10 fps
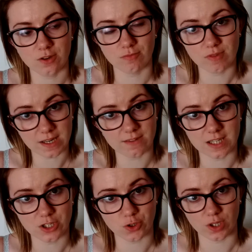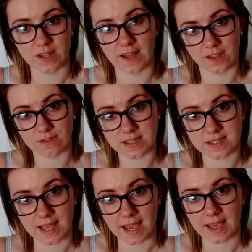really enjoyed that. There
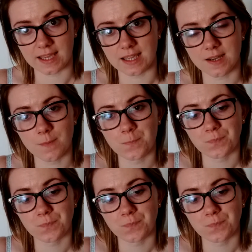is a